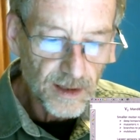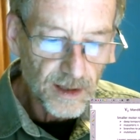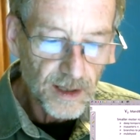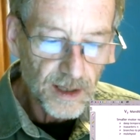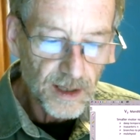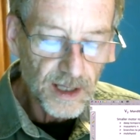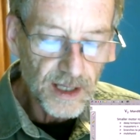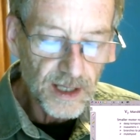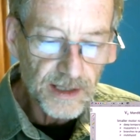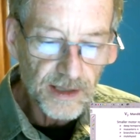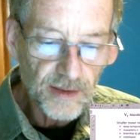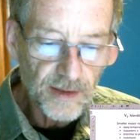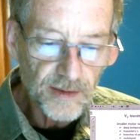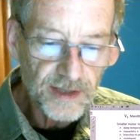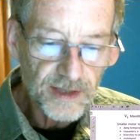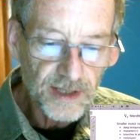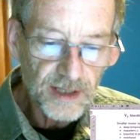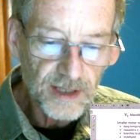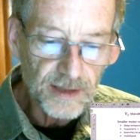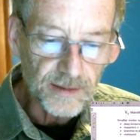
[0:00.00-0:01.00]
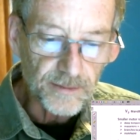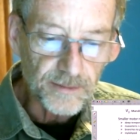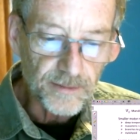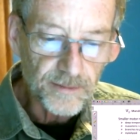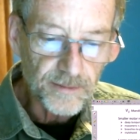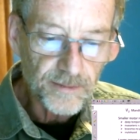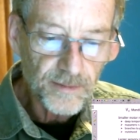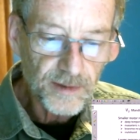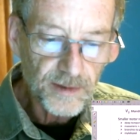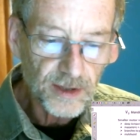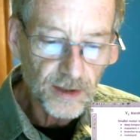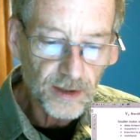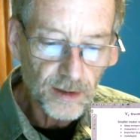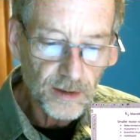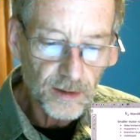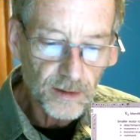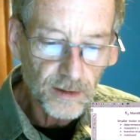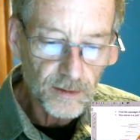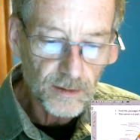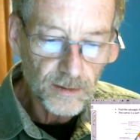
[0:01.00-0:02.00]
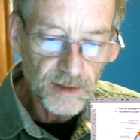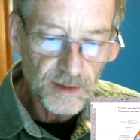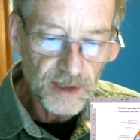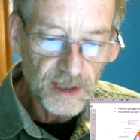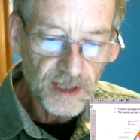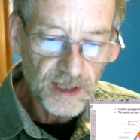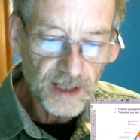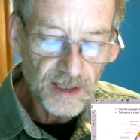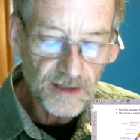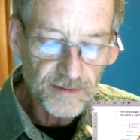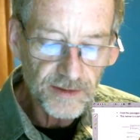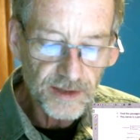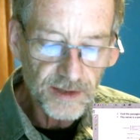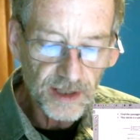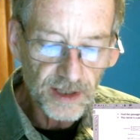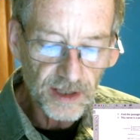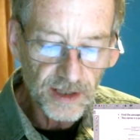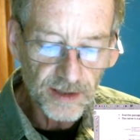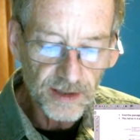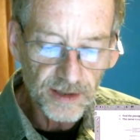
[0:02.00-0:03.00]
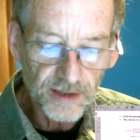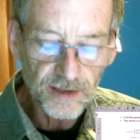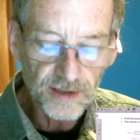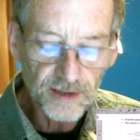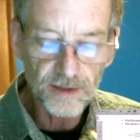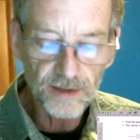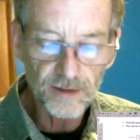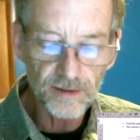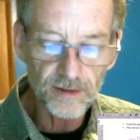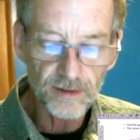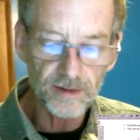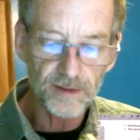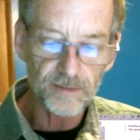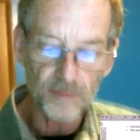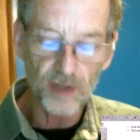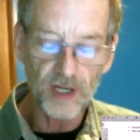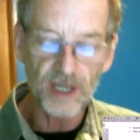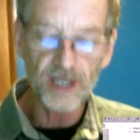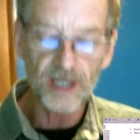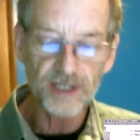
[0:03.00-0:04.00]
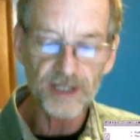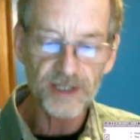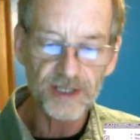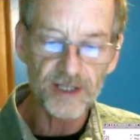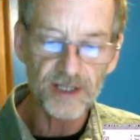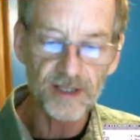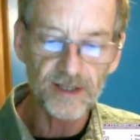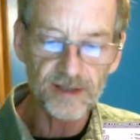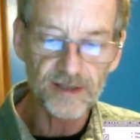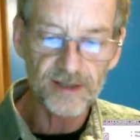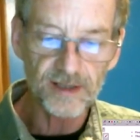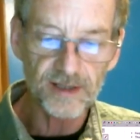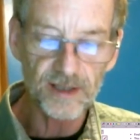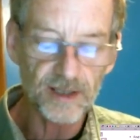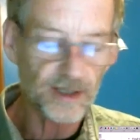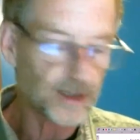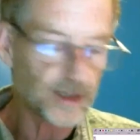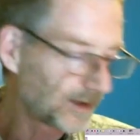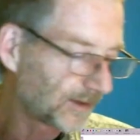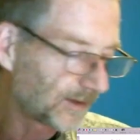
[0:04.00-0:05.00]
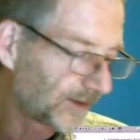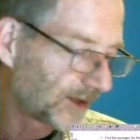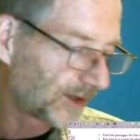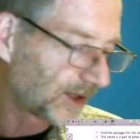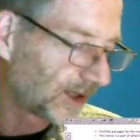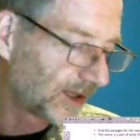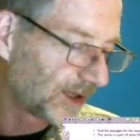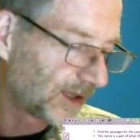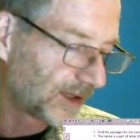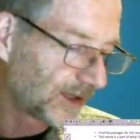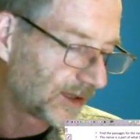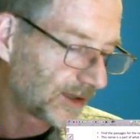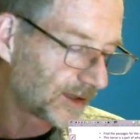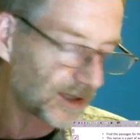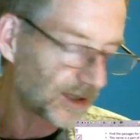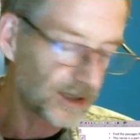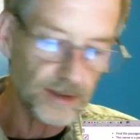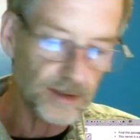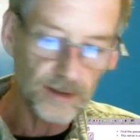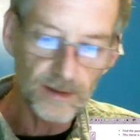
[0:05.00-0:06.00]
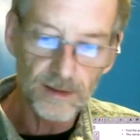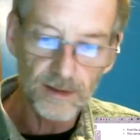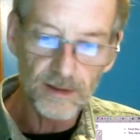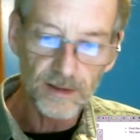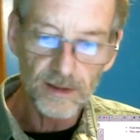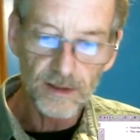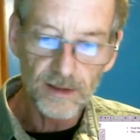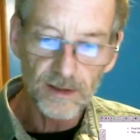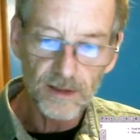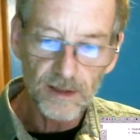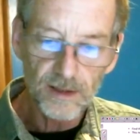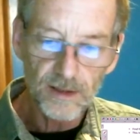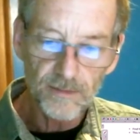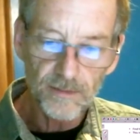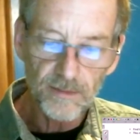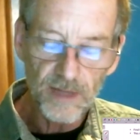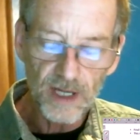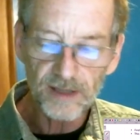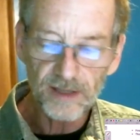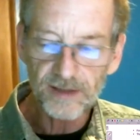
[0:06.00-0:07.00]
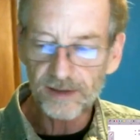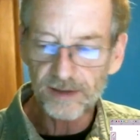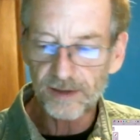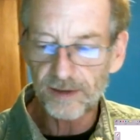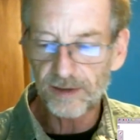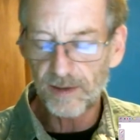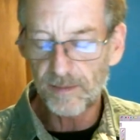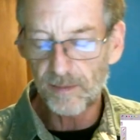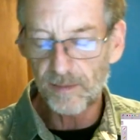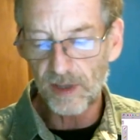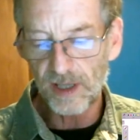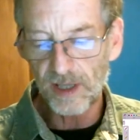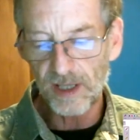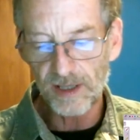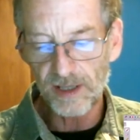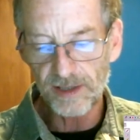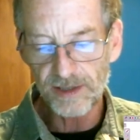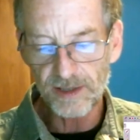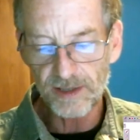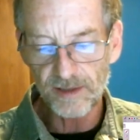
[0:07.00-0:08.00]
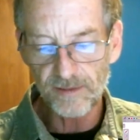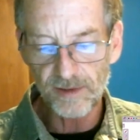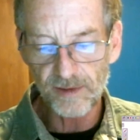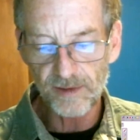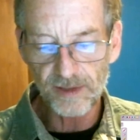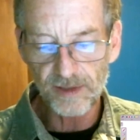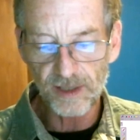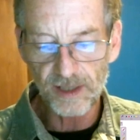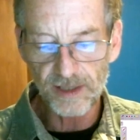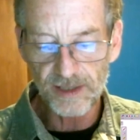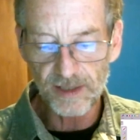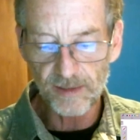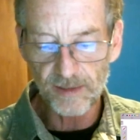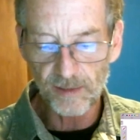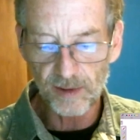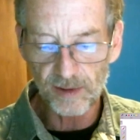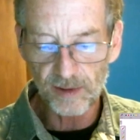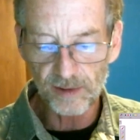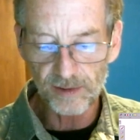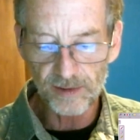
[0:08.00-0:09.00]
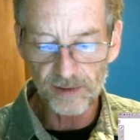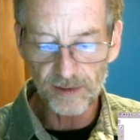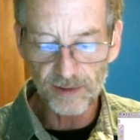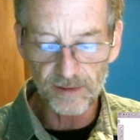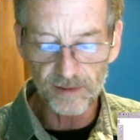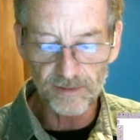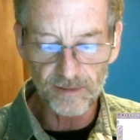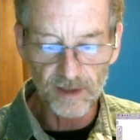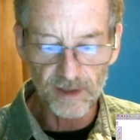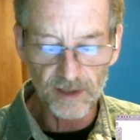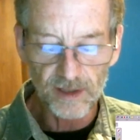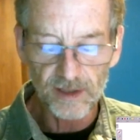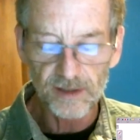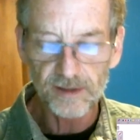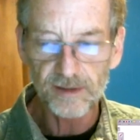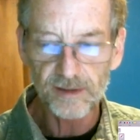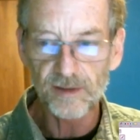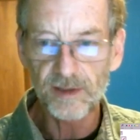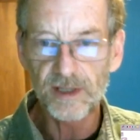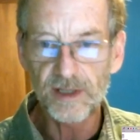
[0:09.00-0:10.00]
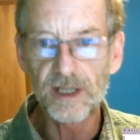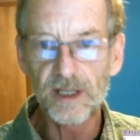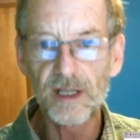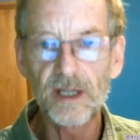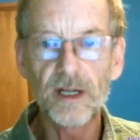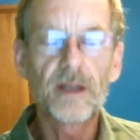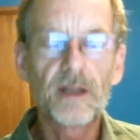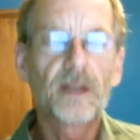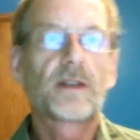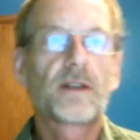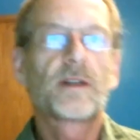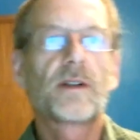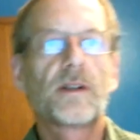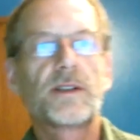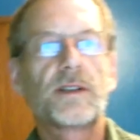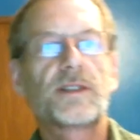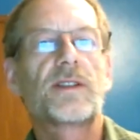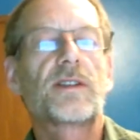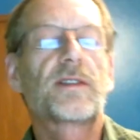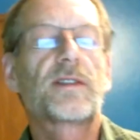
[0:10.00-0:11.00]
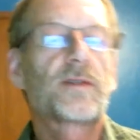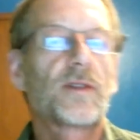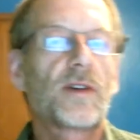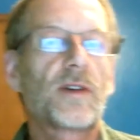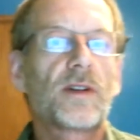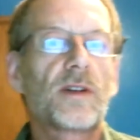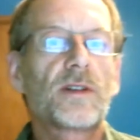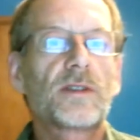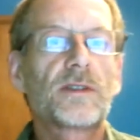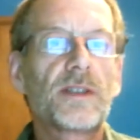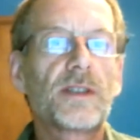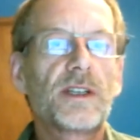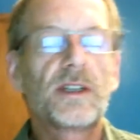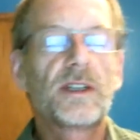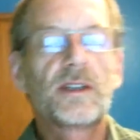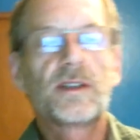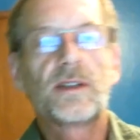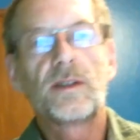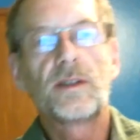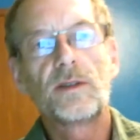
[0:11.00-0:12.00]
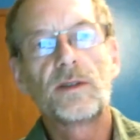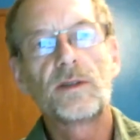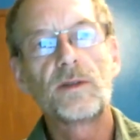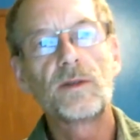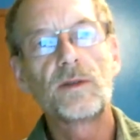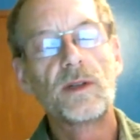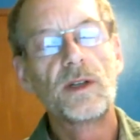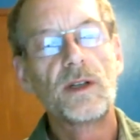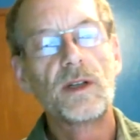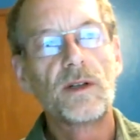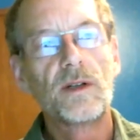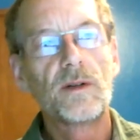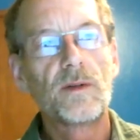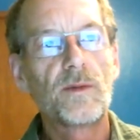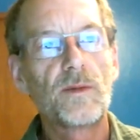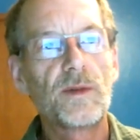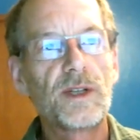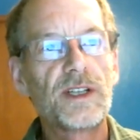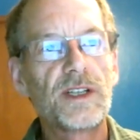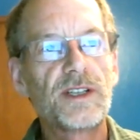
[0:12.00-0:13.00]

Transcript: And that was it. So we have done those branches of the maxillary branch of the trigeminal nerve. So again, I encourage you strongly to read the